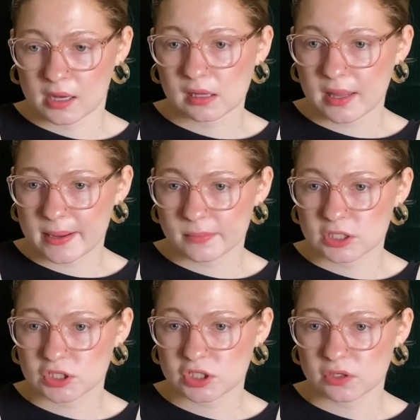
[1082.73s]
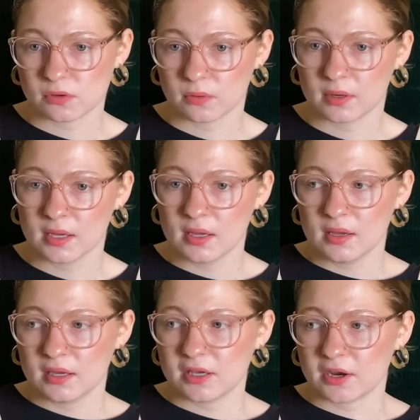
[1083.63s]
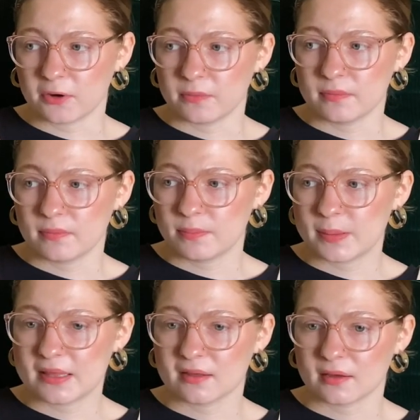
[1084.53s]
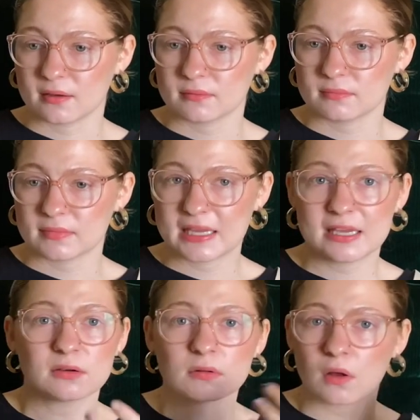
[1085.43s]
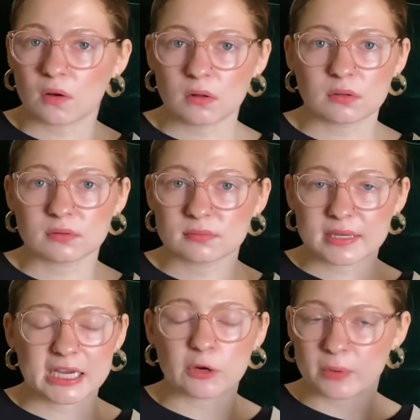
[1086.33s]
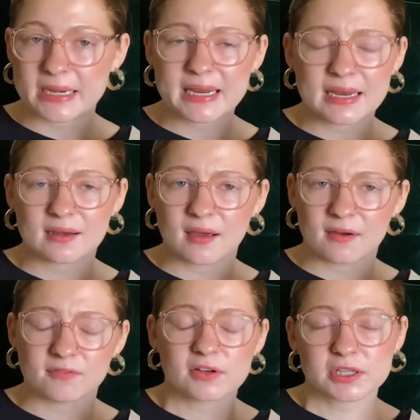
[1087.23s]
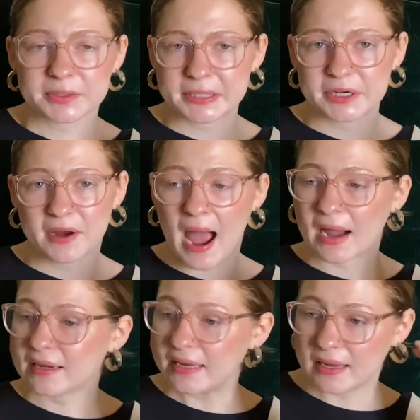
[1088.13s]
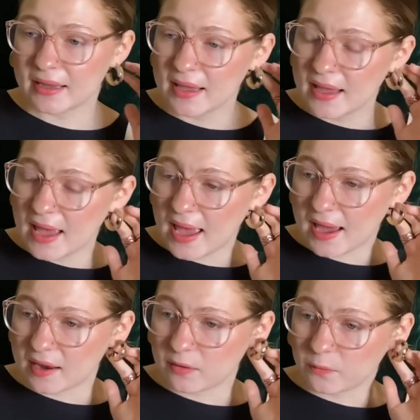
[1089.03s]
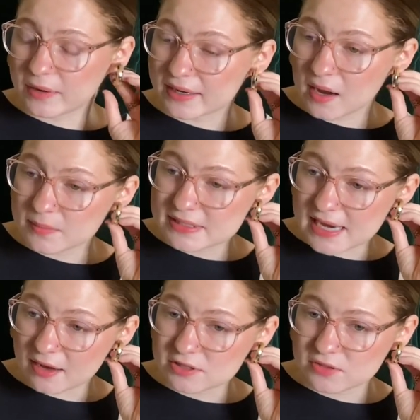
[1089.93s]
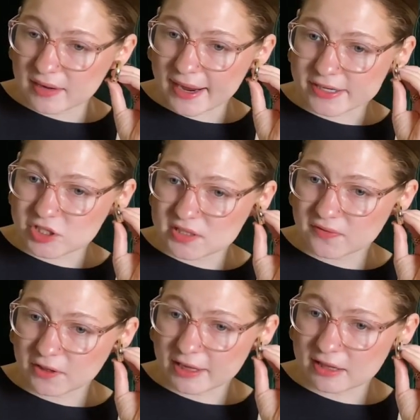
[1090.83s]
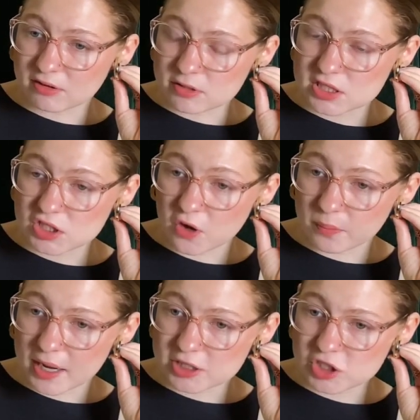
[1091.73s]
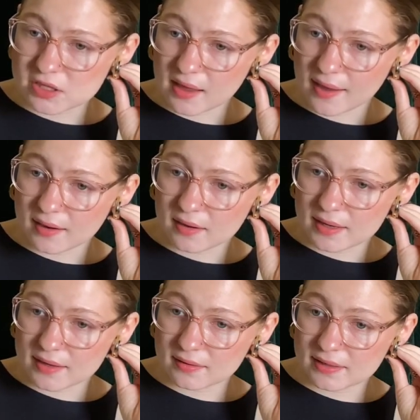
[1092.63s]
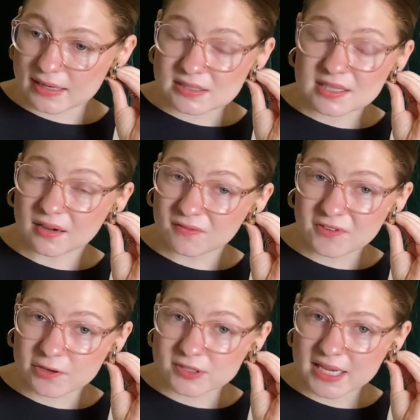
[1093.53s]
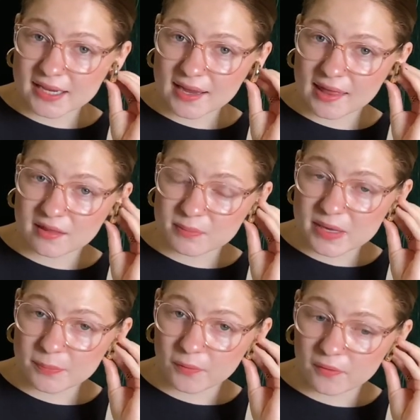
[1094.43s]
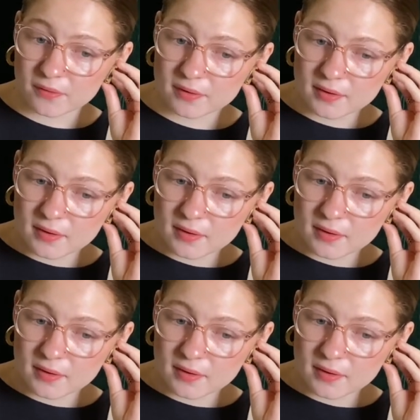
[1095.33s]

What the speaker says: claimed to, you know, be the heal-all ingredient of clearing your acne. And when it comes down to it, I just feel like there's so much that it gets confusing, and that people